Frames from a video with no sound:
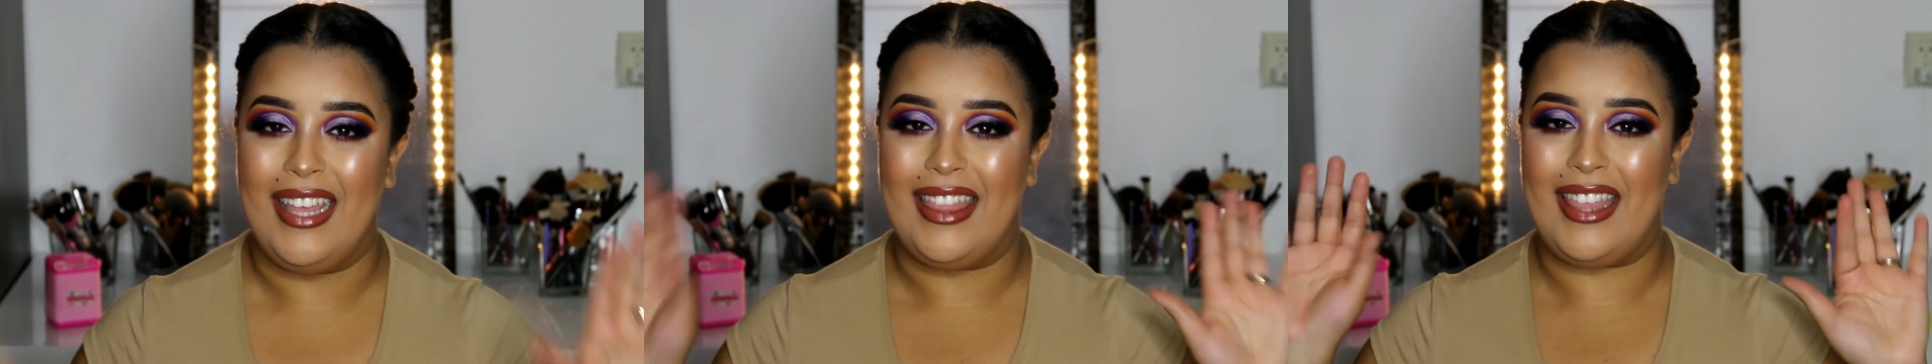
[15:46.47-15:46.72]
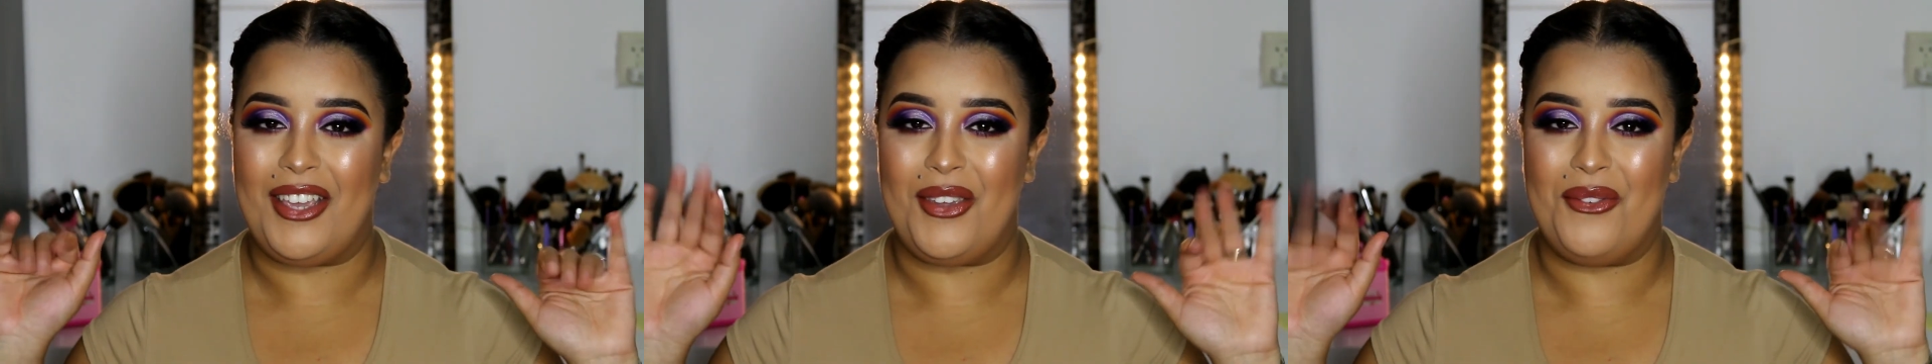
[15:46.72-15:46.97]

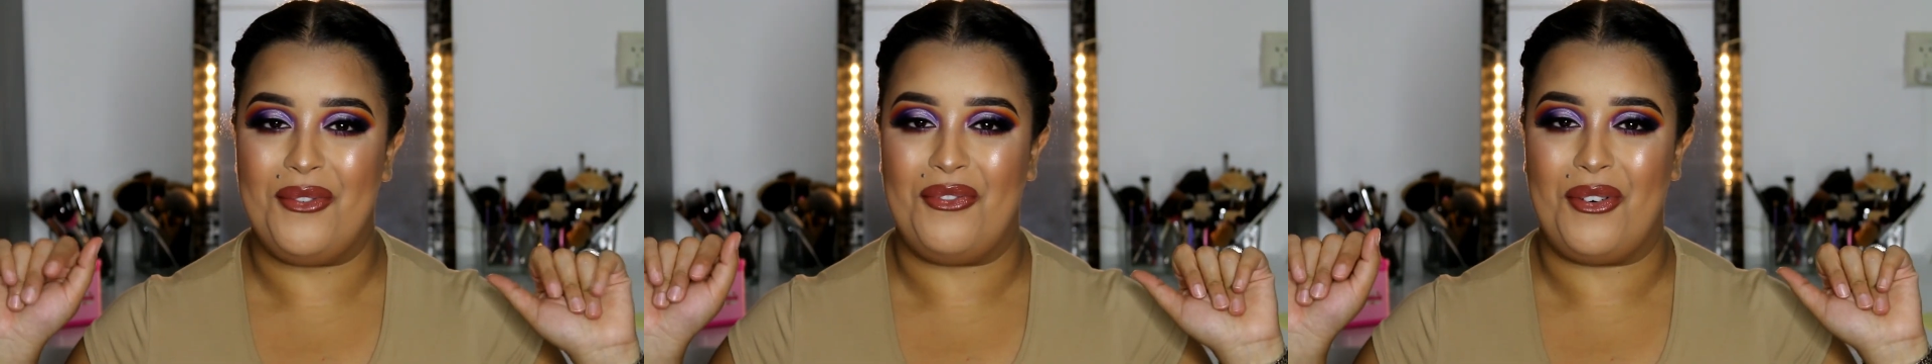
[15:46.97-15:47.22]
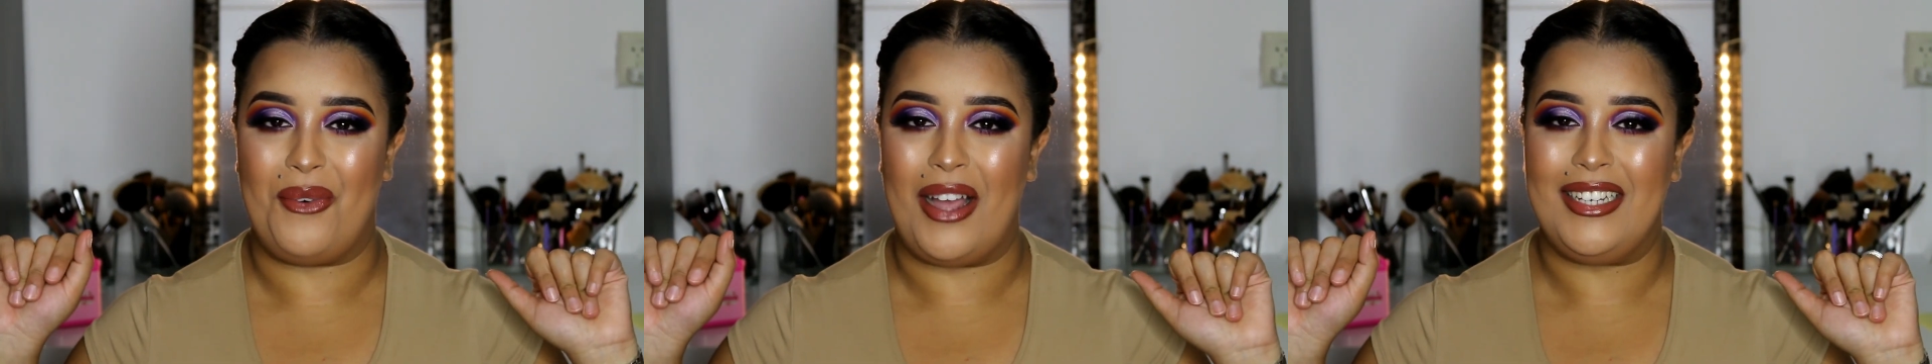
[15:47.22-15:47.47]
Thank you
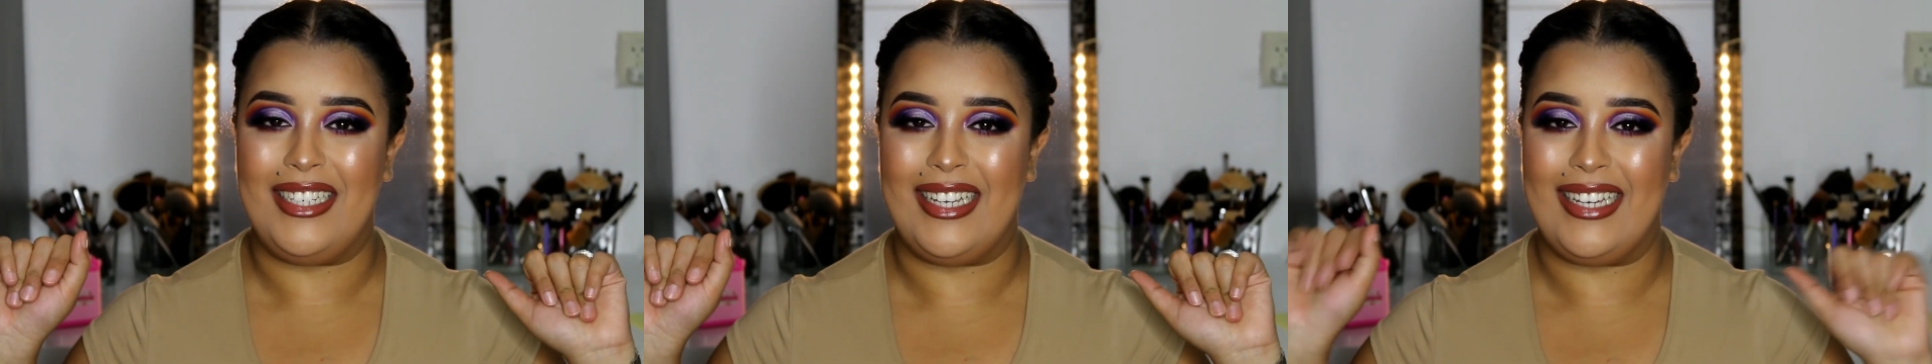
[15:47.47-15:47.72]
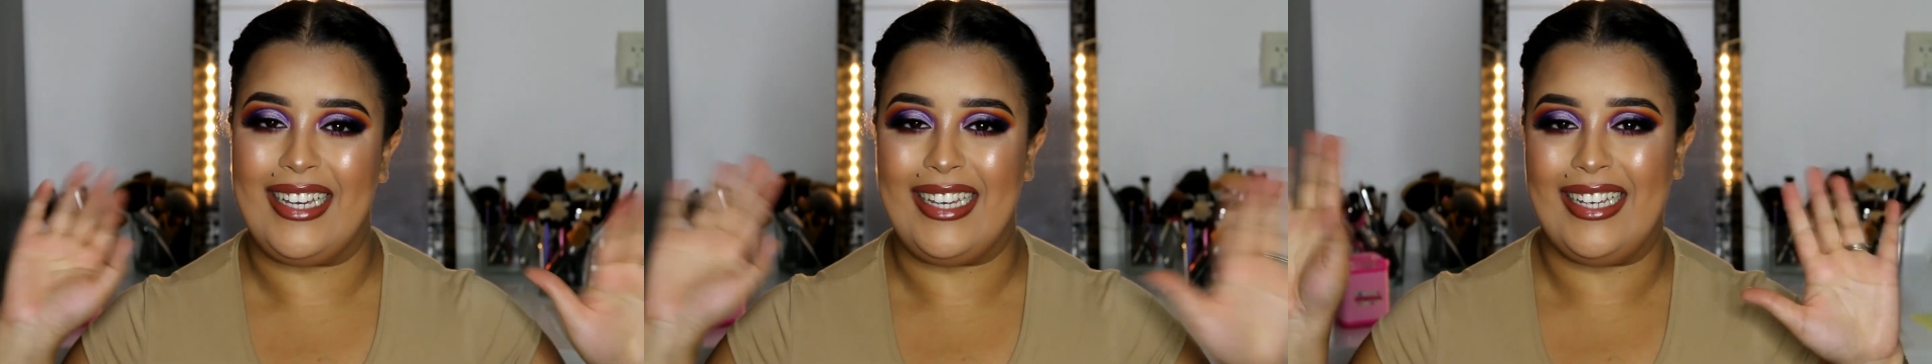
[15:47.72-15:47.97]
for
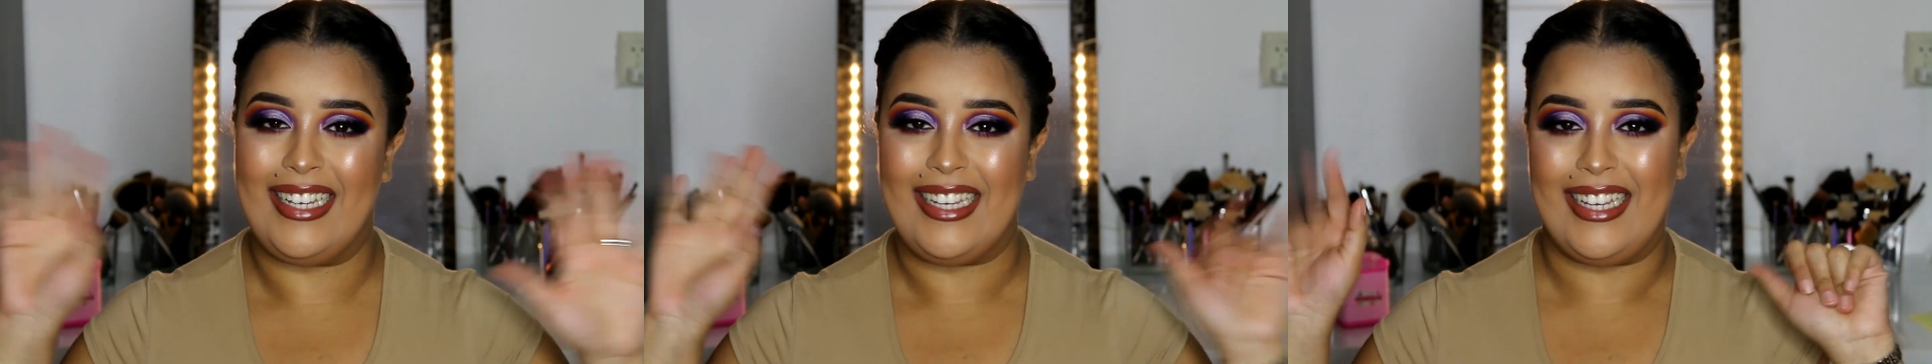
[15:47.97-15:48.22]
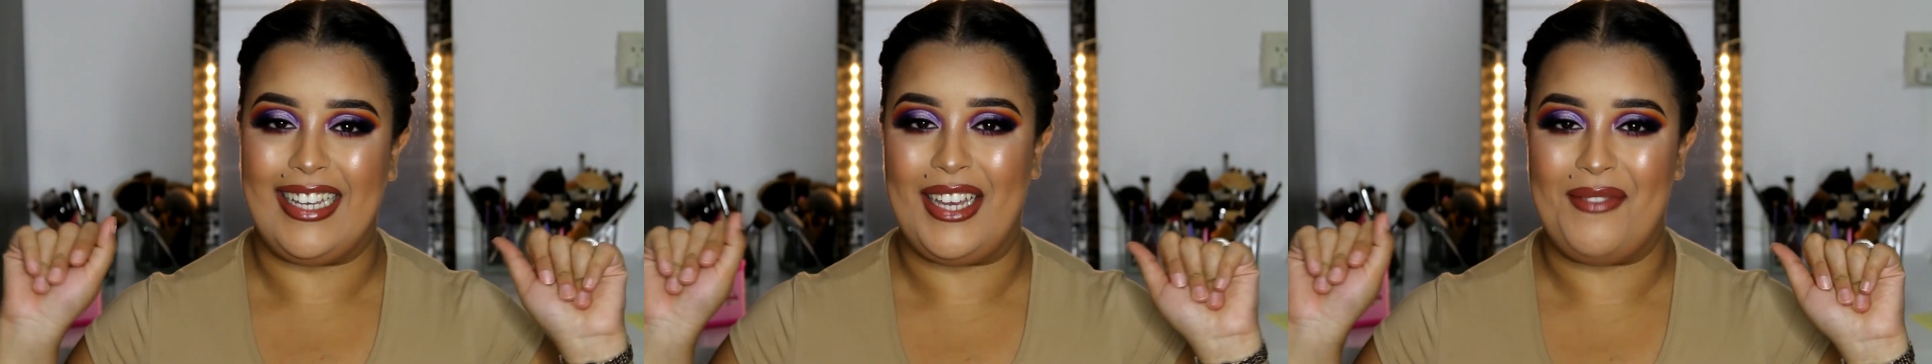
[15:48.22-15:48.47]
watching.
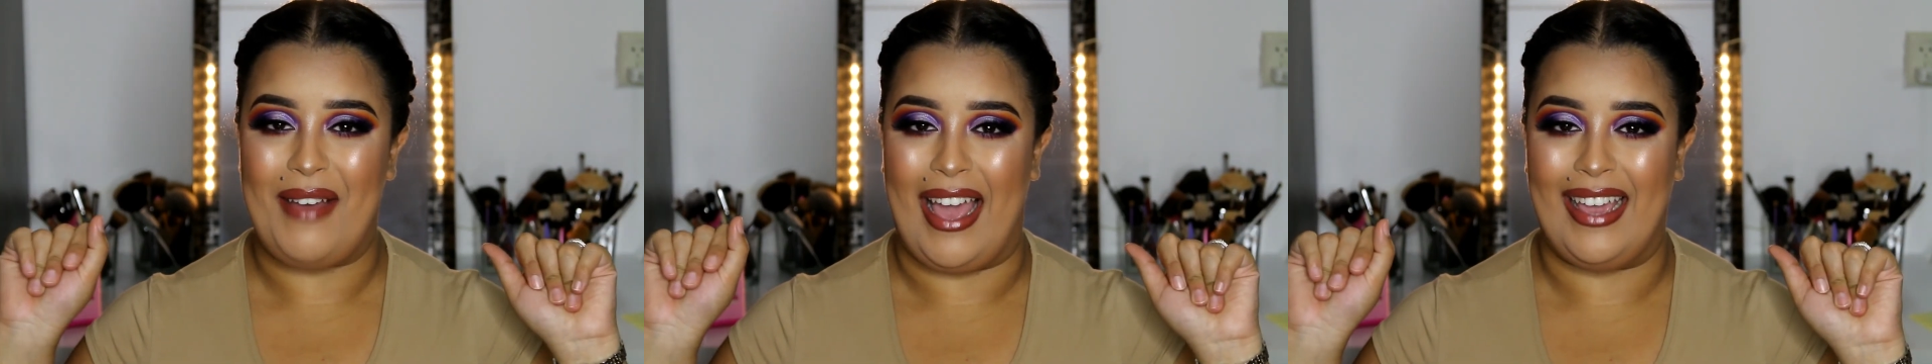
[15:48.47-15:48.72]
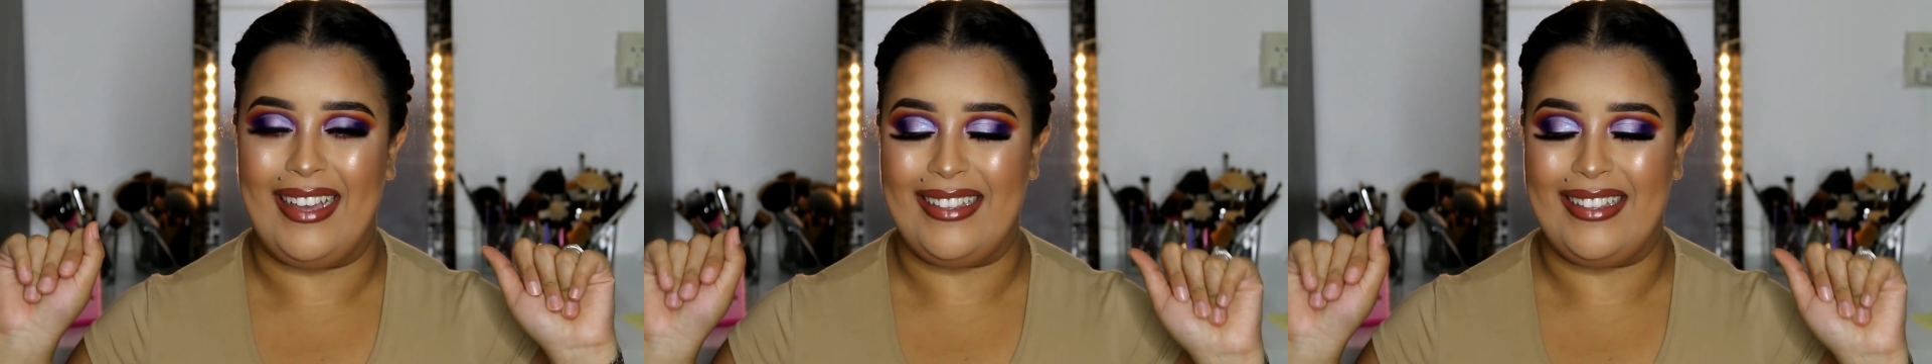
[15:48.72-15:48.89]
Goodbye.